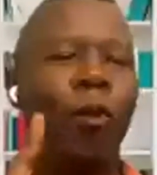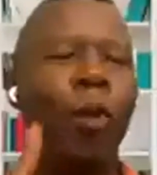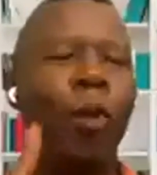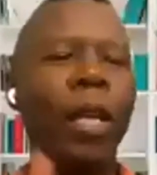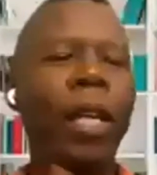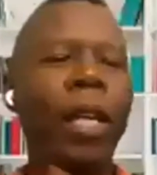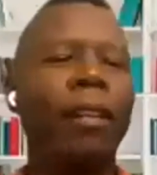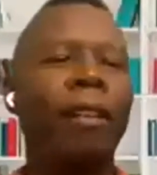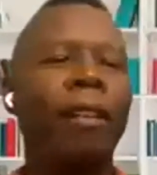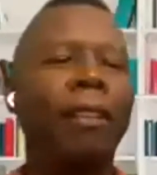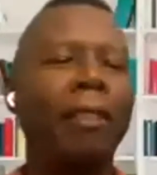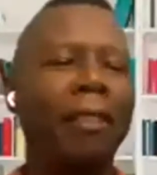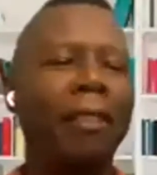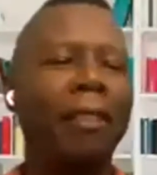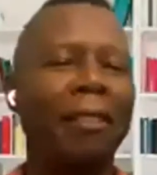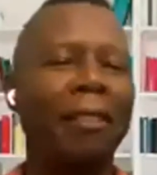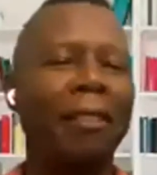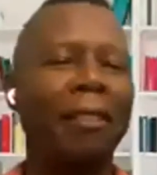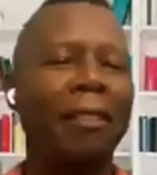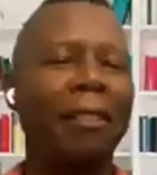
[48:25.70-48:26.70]
Weird.
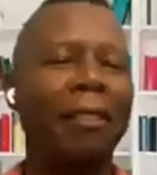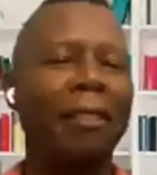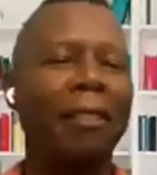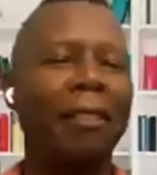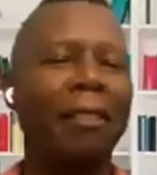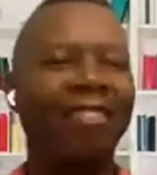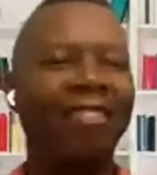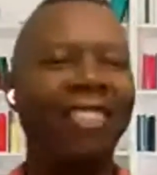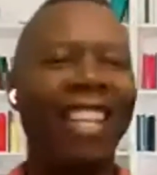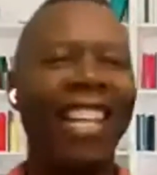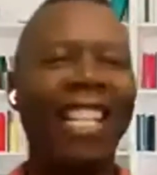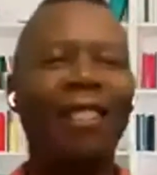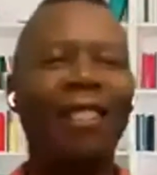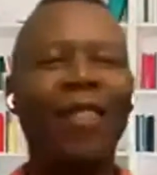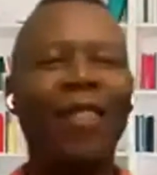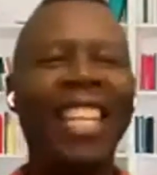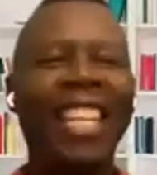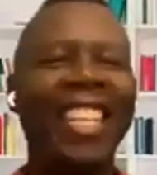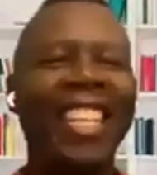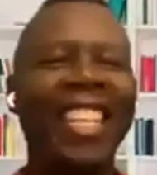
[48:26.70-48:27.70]

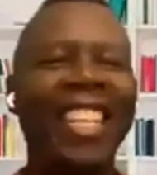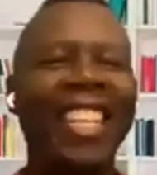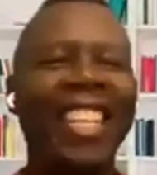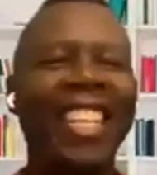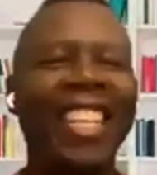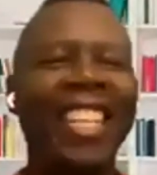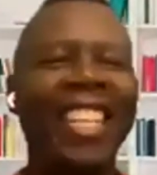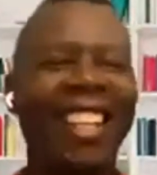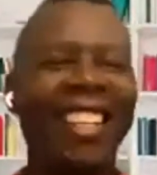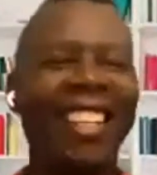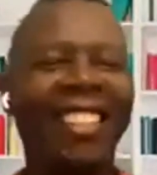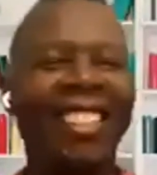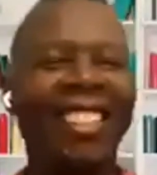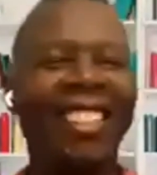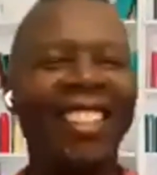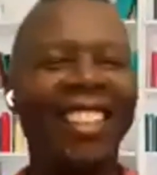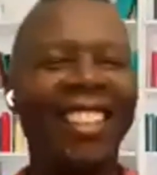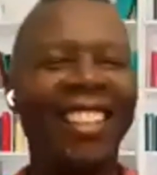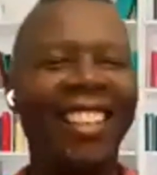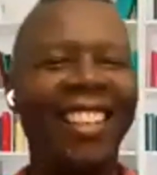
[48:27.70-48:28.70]
That's me. Right.
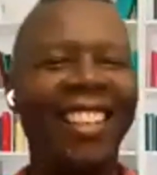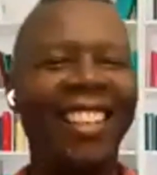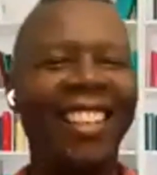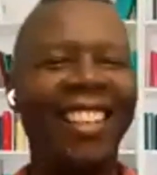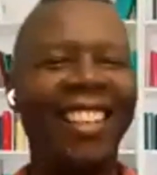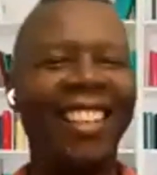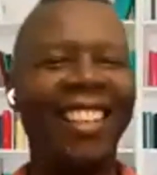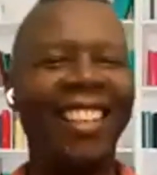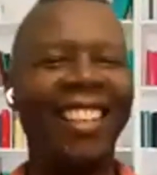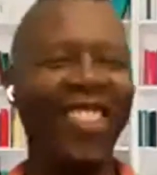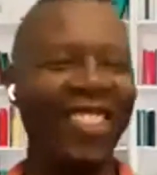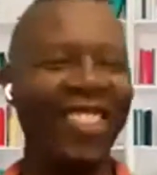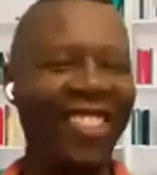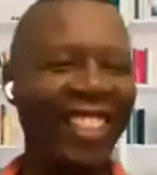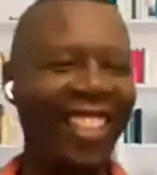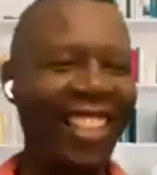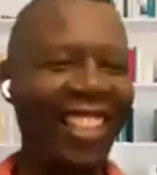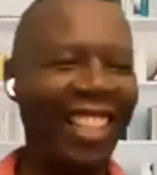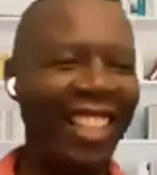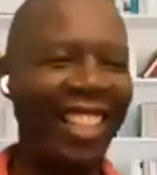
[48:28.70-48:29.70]
Oh,
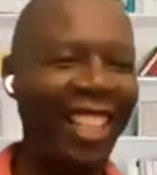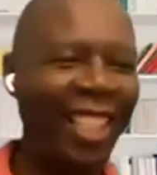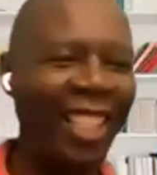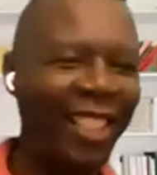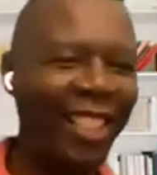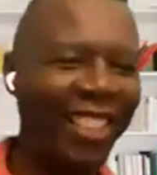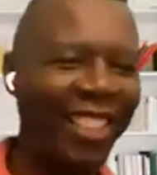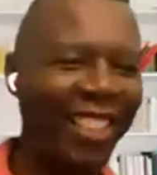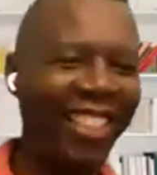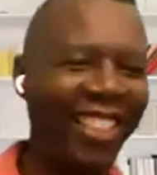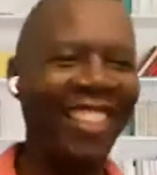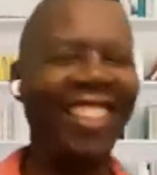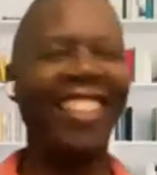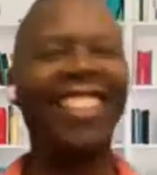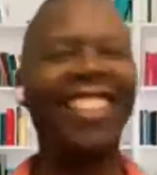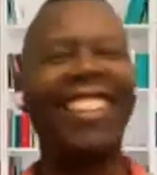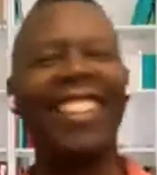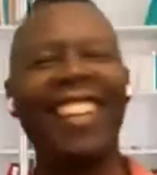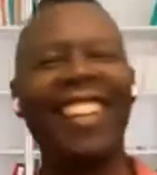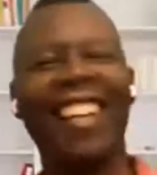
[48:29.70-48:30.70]
hello.
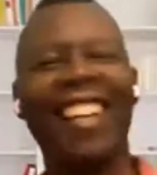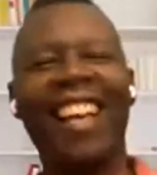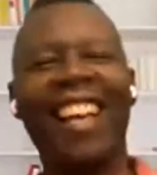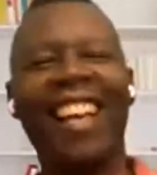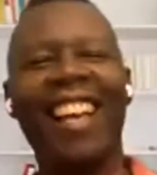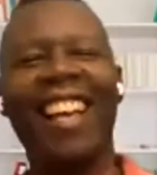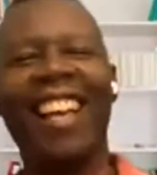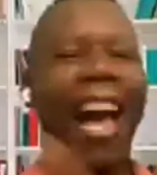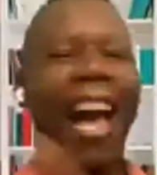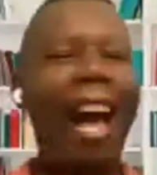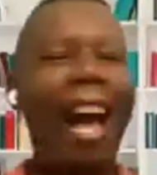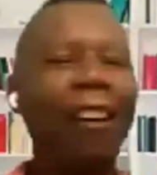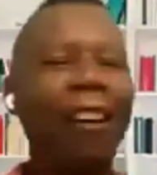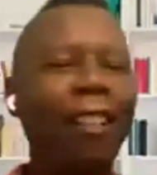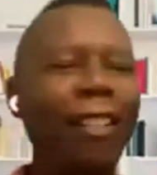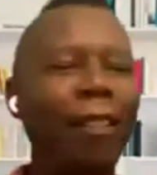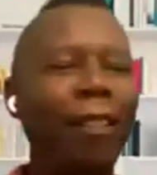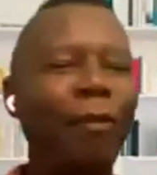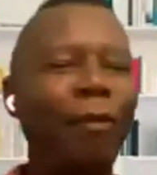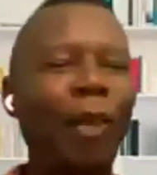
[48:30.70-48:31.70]

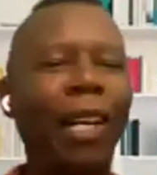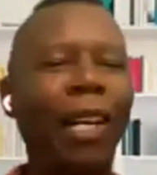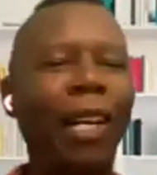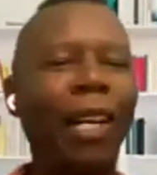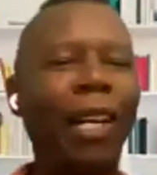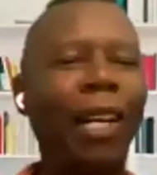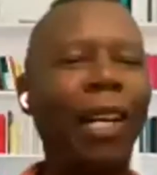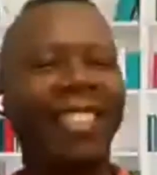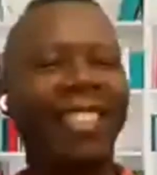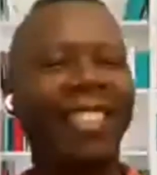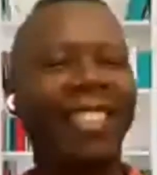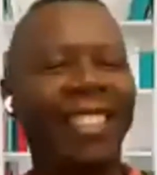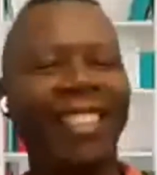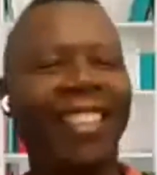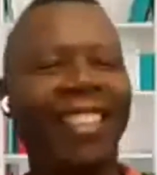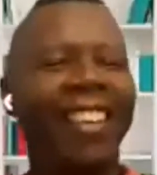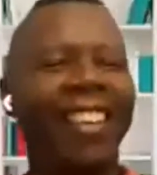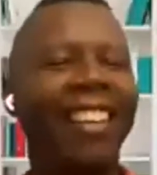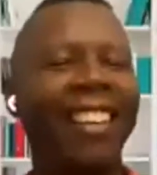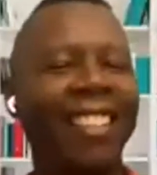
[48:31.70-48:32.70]
Out of the
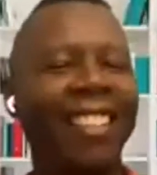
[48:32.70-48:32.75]
box.